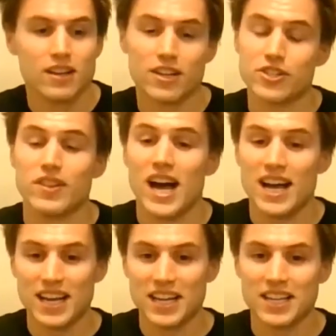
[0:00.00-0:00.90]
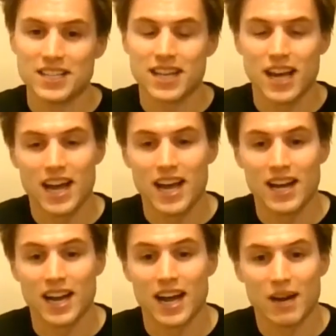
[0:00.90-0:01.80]
So that is
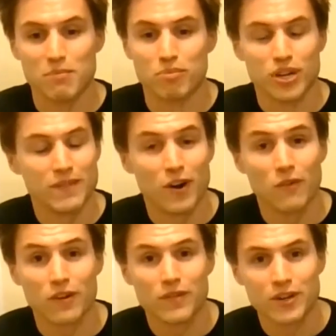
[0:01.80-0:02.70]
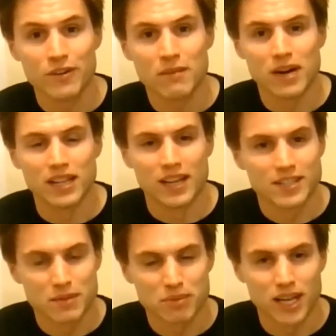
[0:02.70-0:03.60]
a brief overview of my
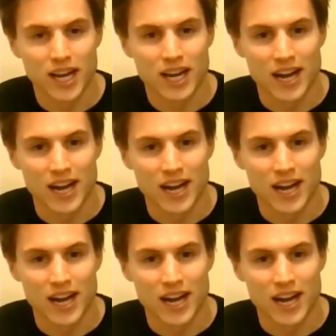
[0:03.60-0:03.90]
lesson plan.